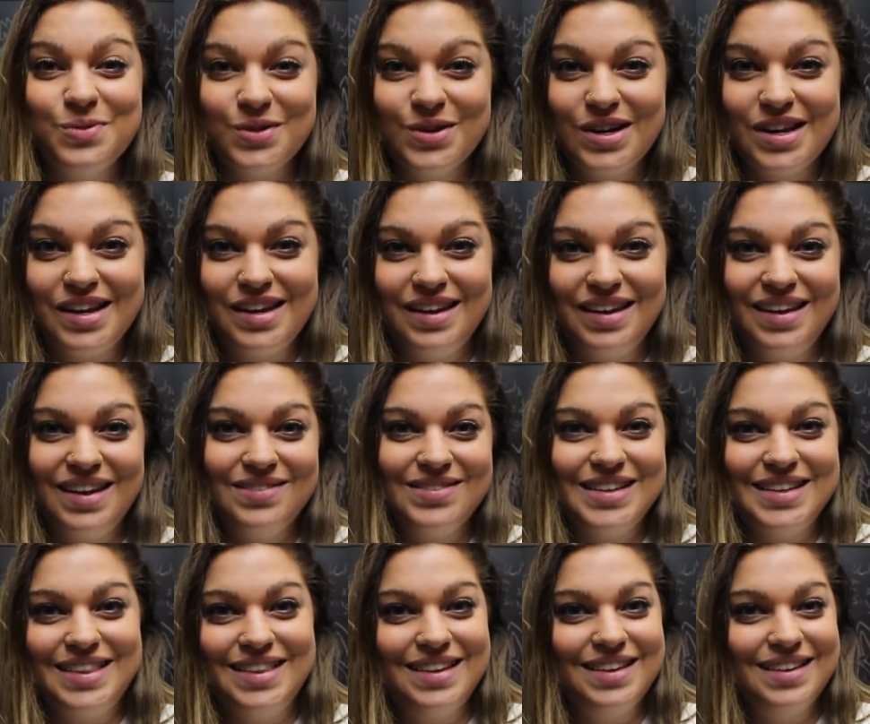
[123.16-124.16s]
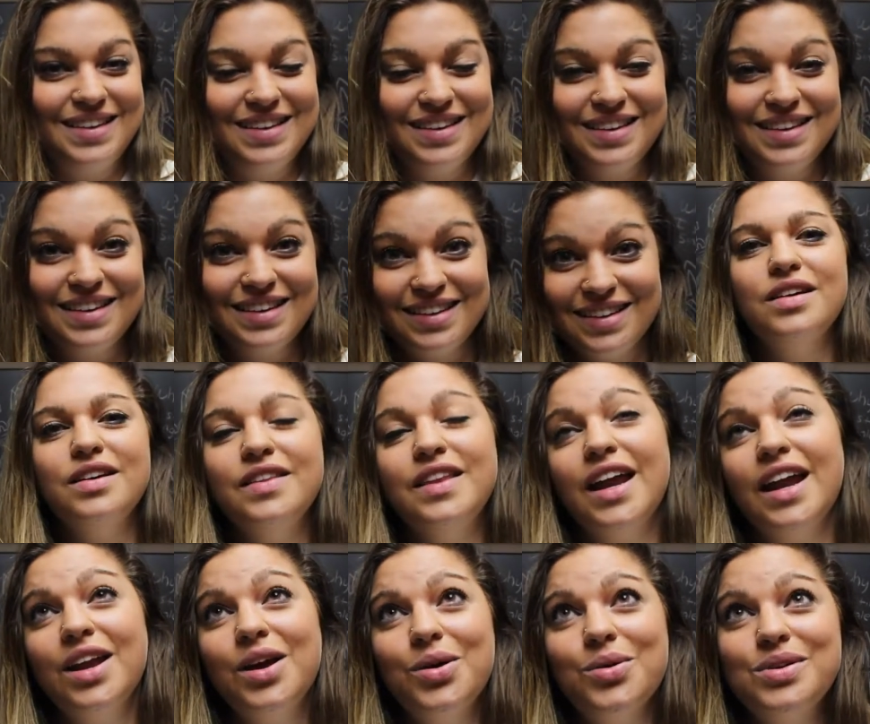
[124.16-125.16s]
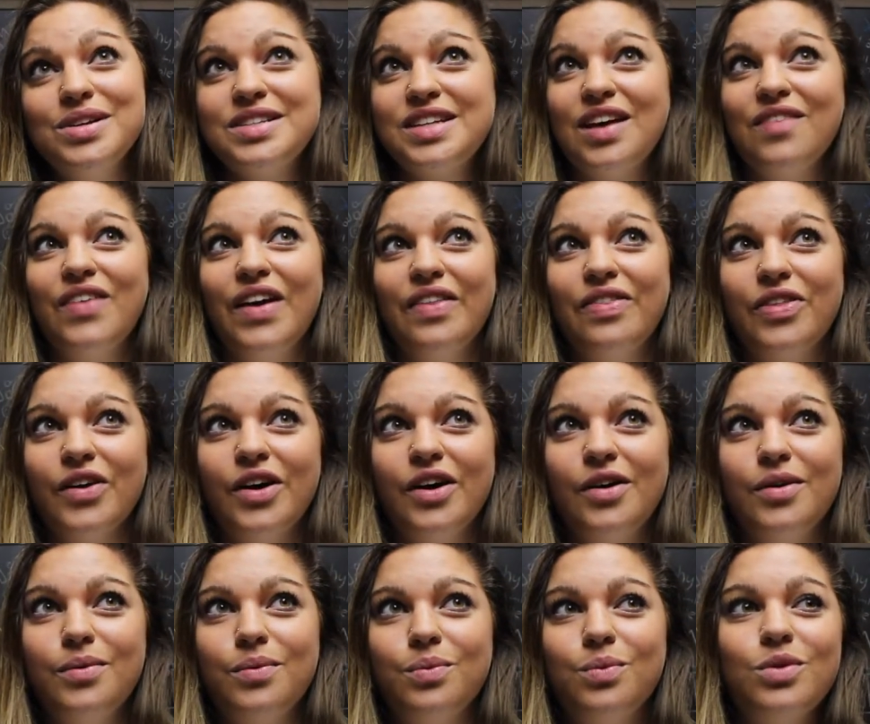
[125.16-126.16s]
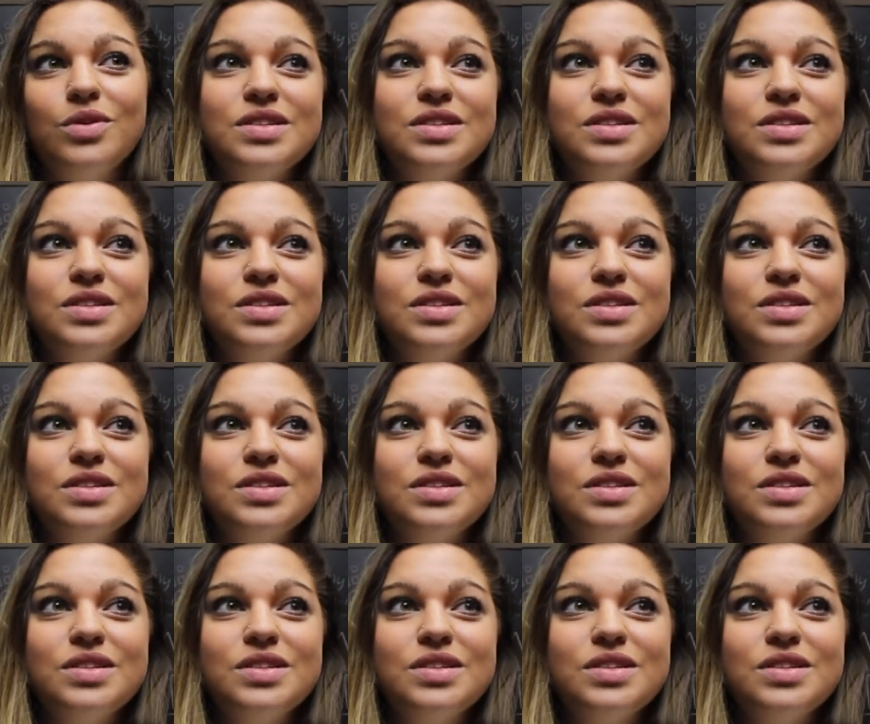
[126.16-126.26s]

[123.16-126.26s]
working and everything. And I always had that thought,